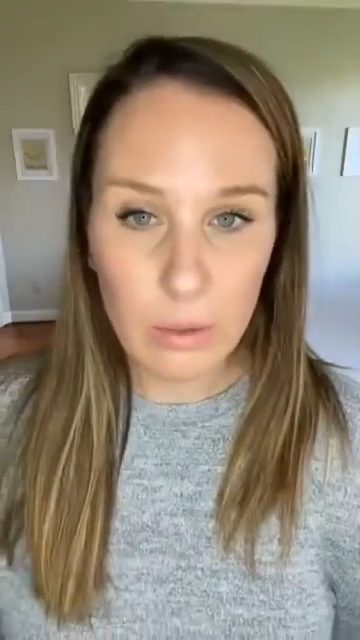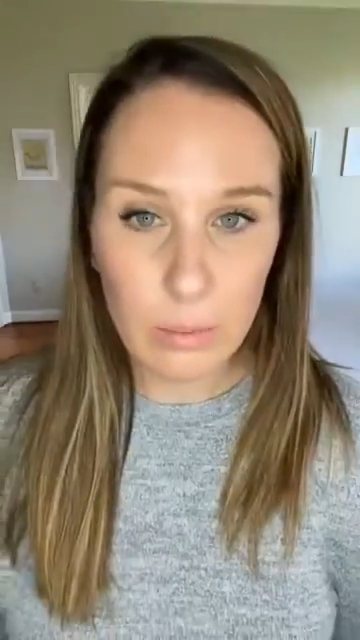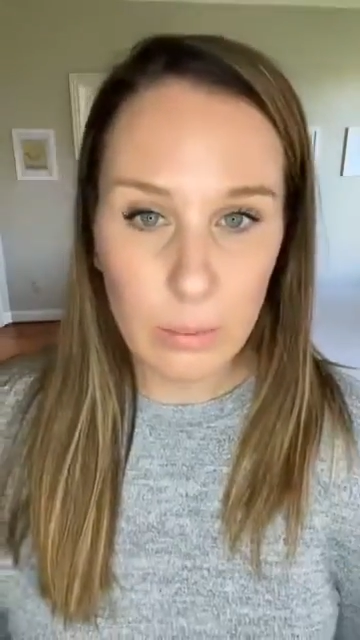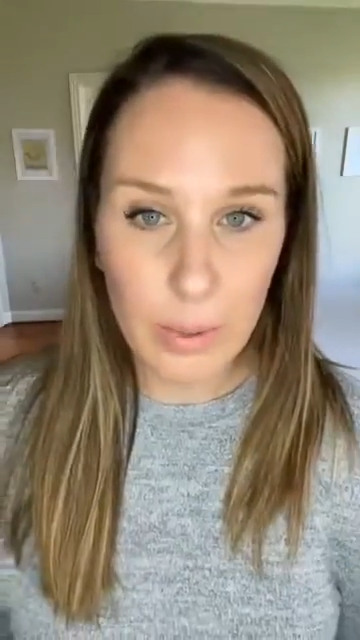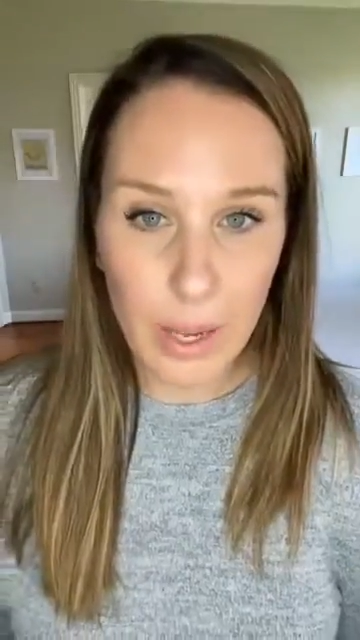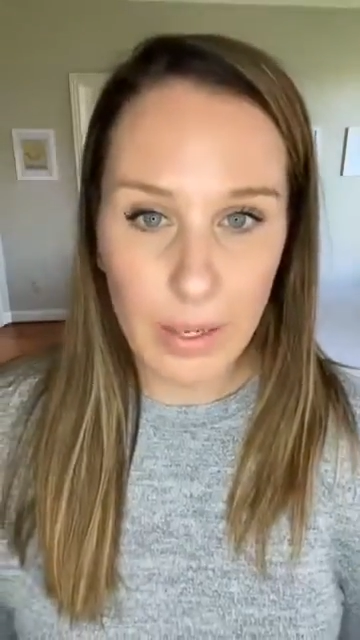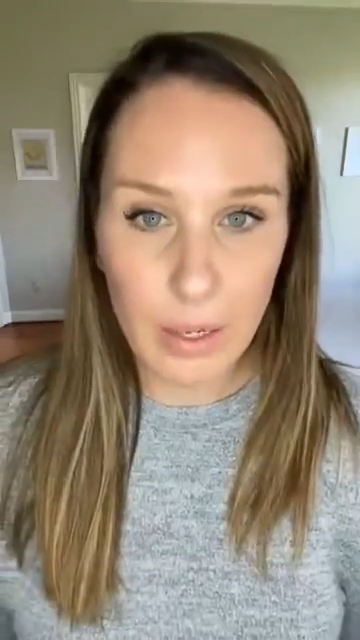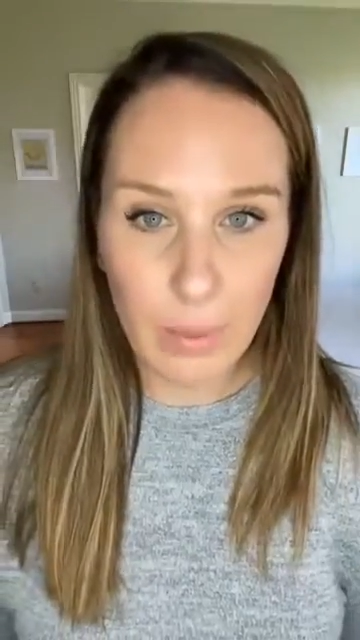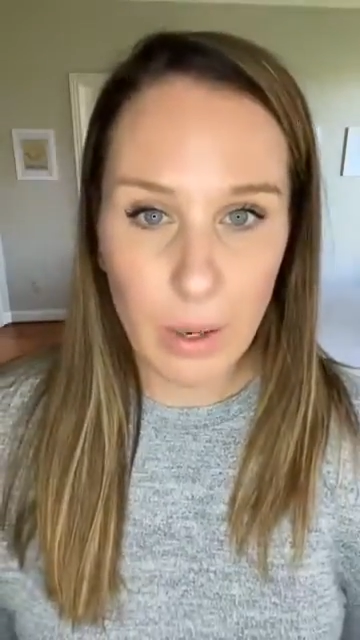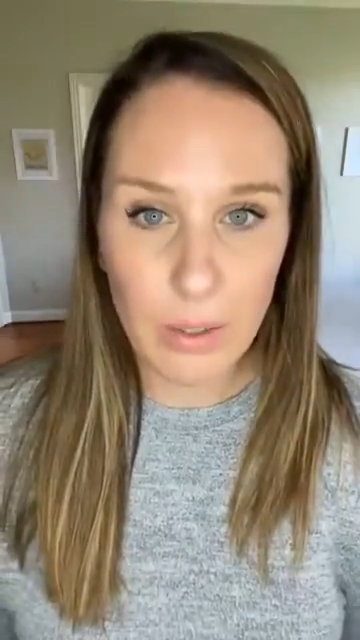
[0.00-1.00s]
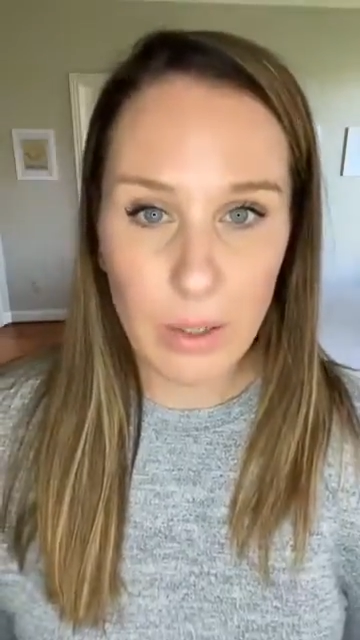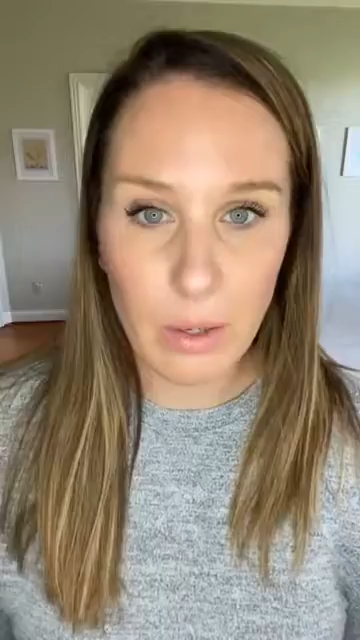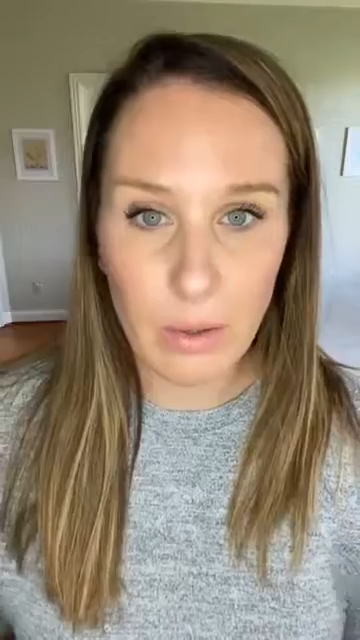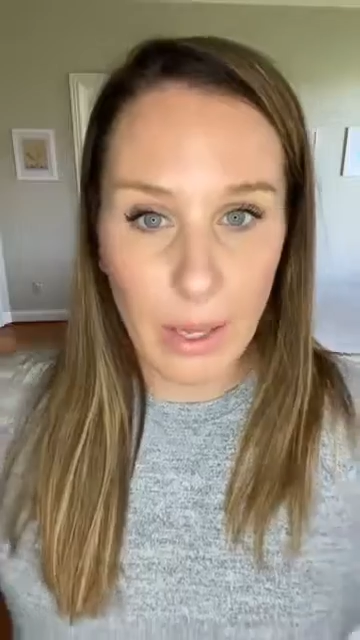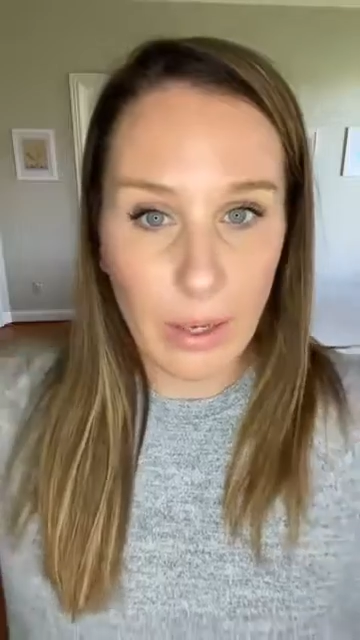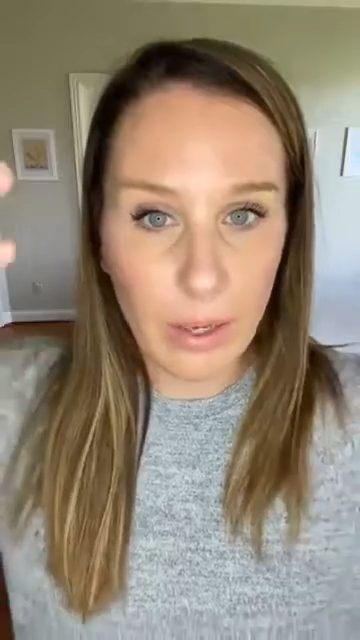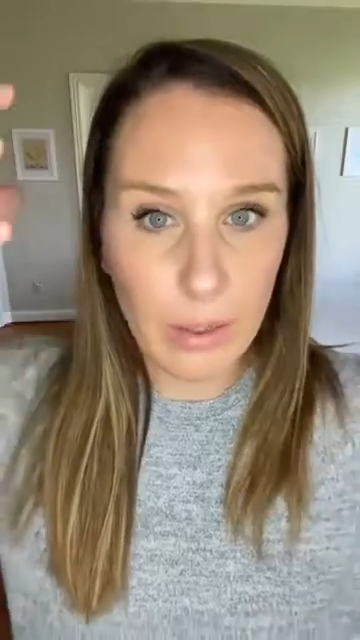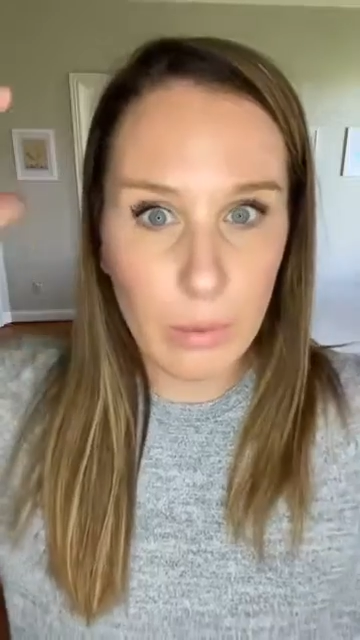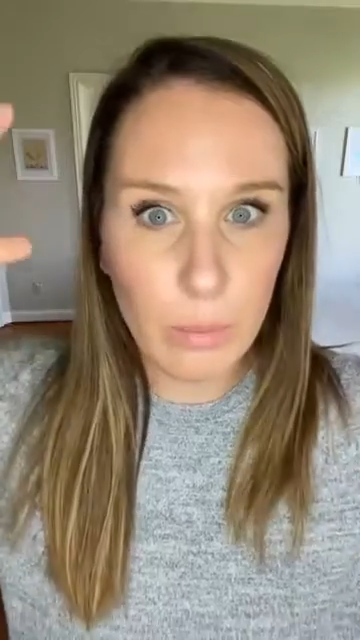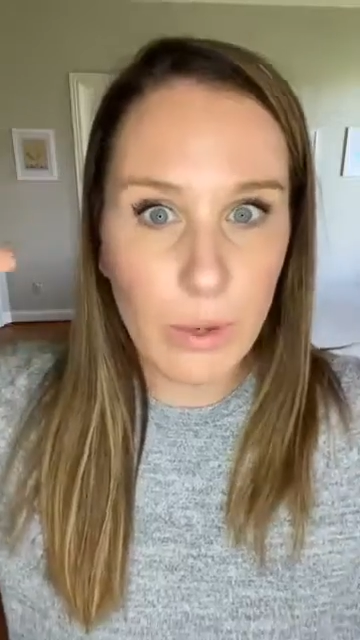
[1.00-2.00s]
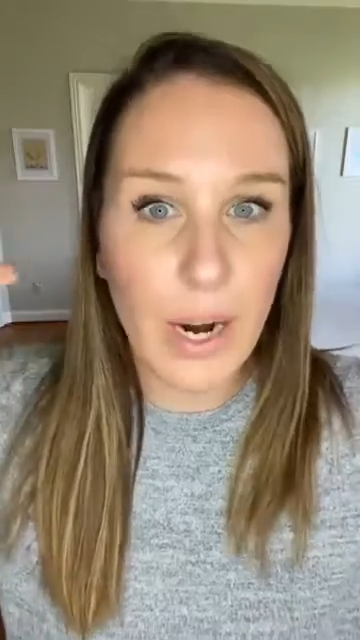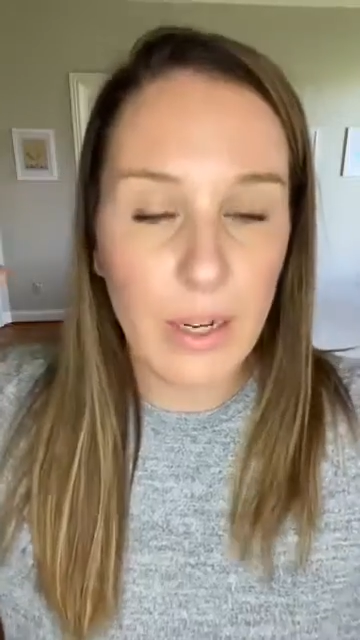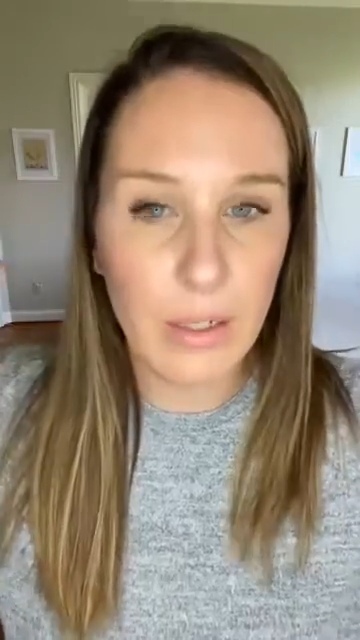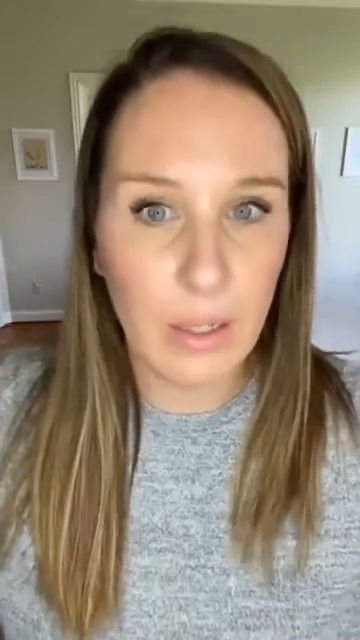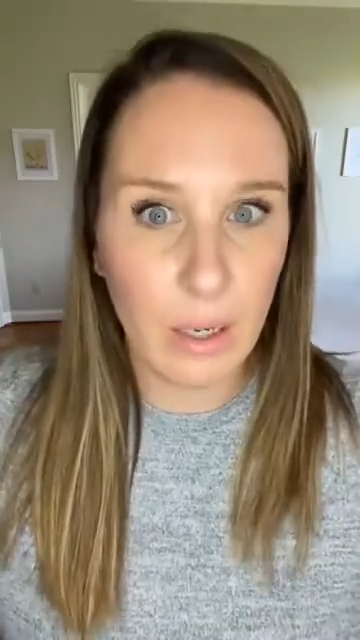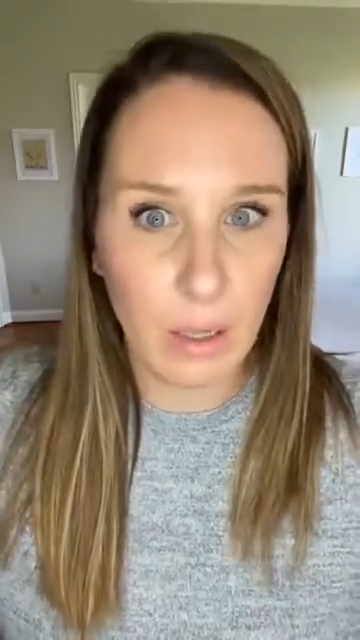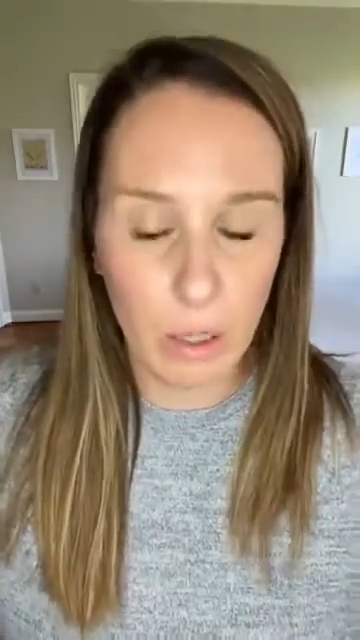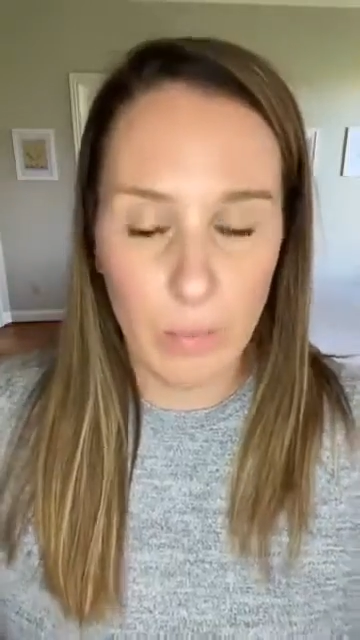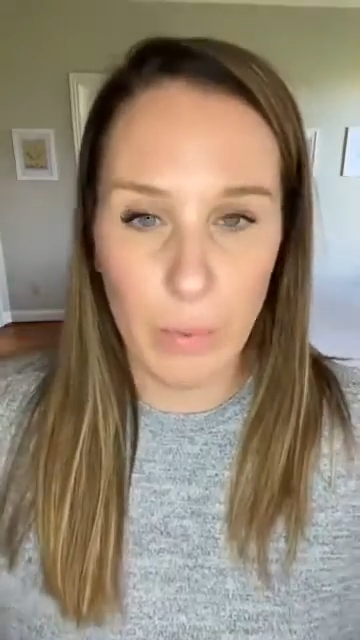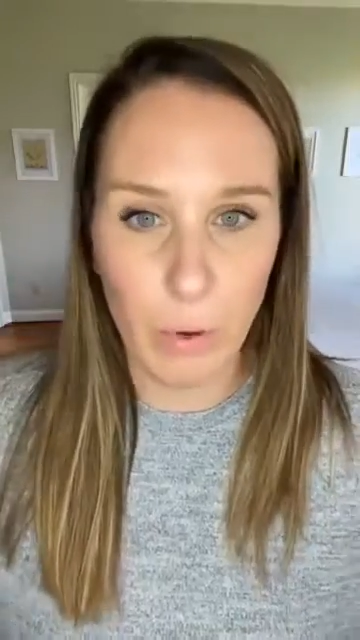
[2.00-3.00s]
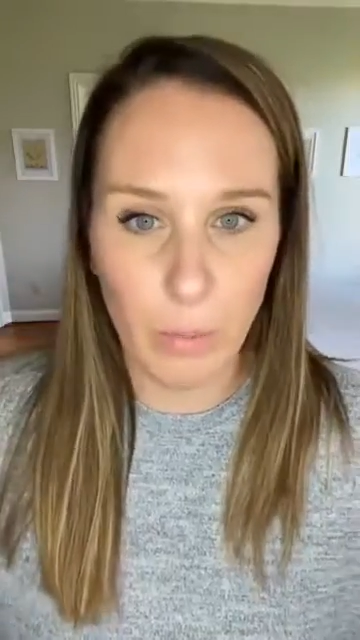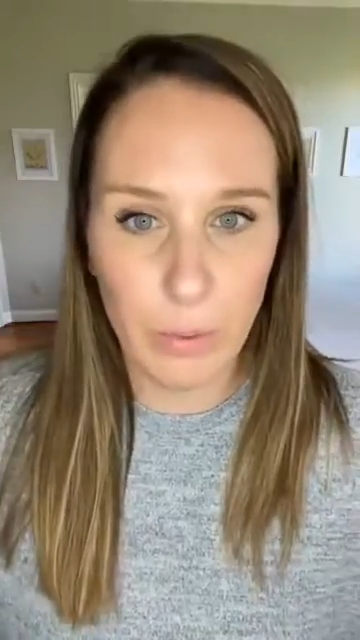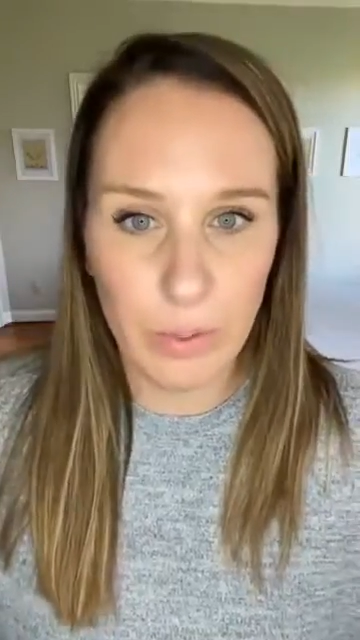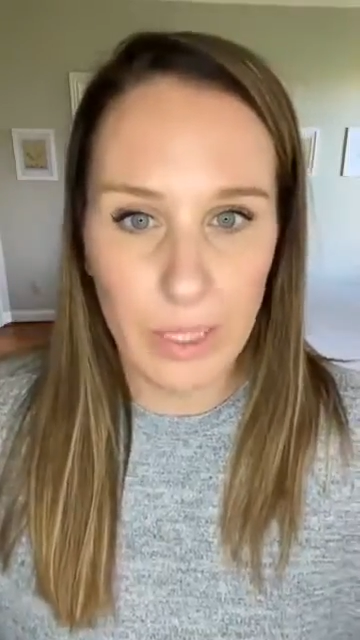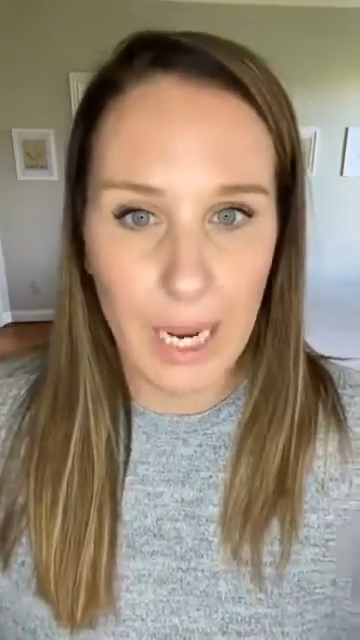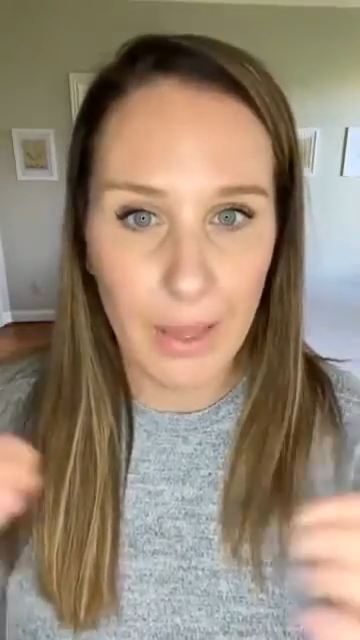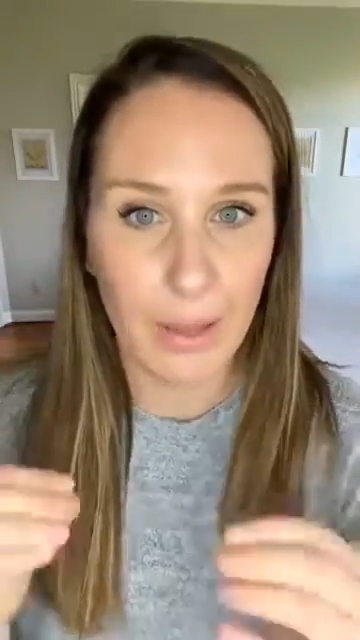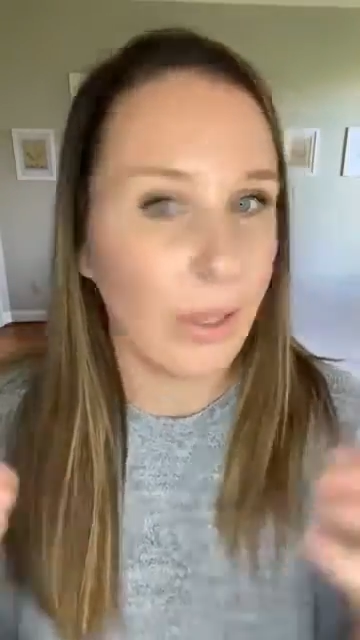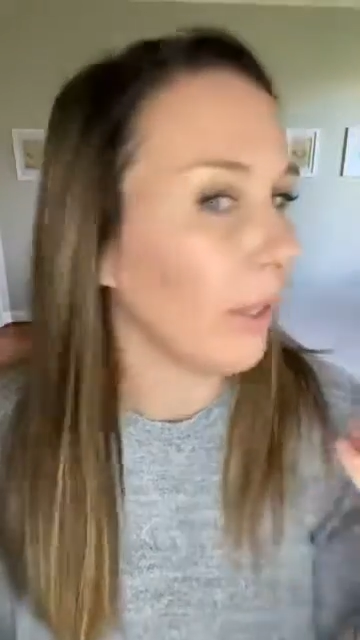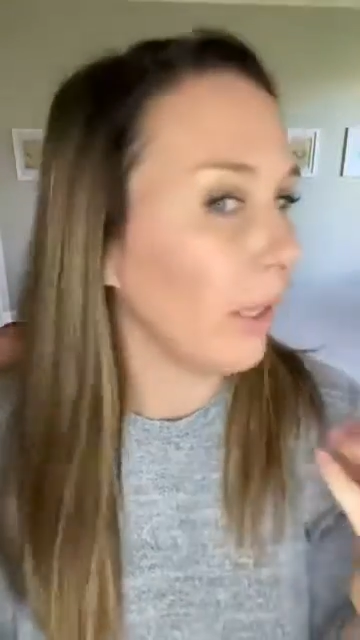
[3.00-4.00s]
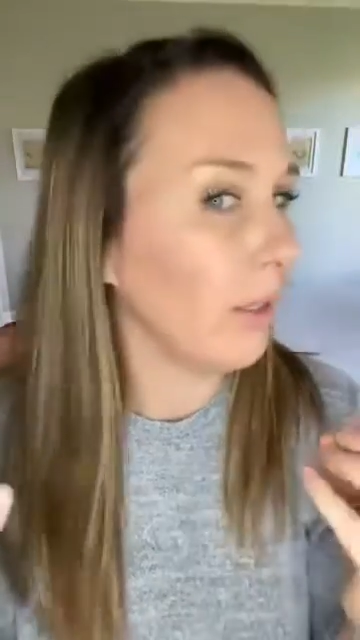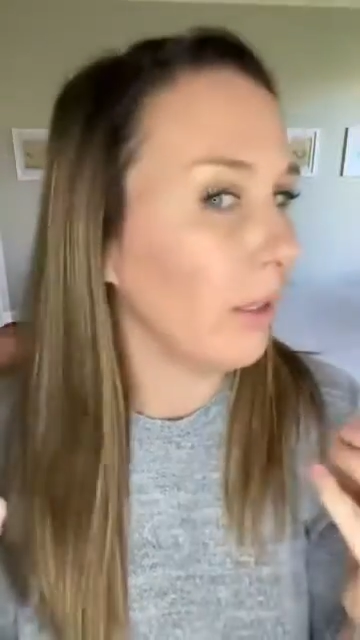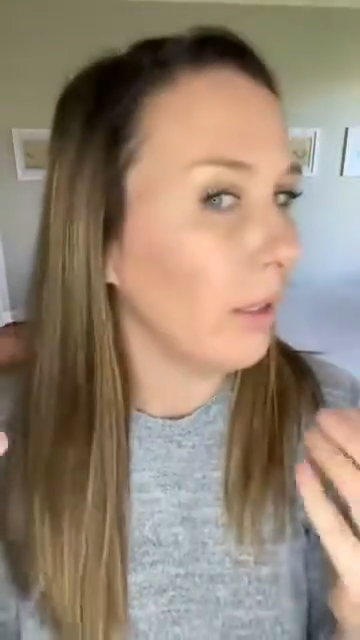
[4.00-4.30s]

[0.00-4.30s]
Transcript: but I'm also like brightened and a little bit more pulled together and